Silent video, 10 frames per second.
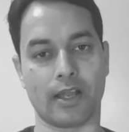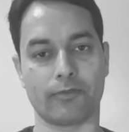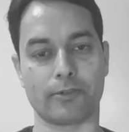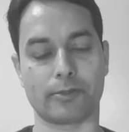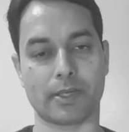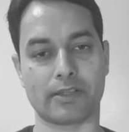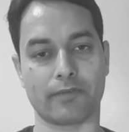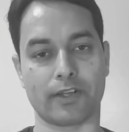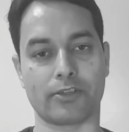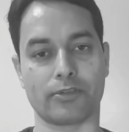
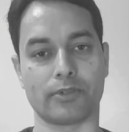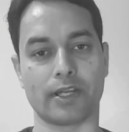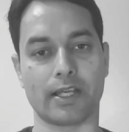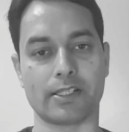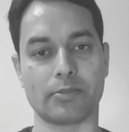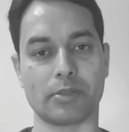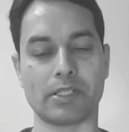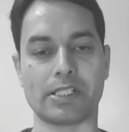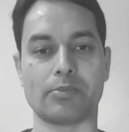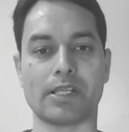specific to the SAP
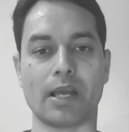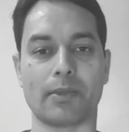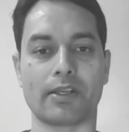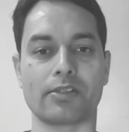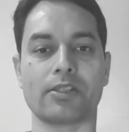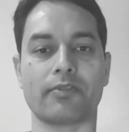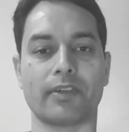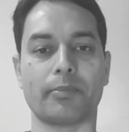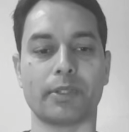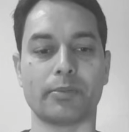BTP application
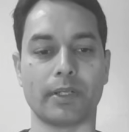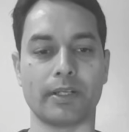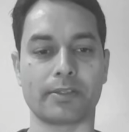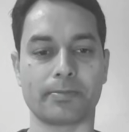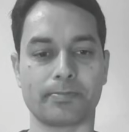development pillars.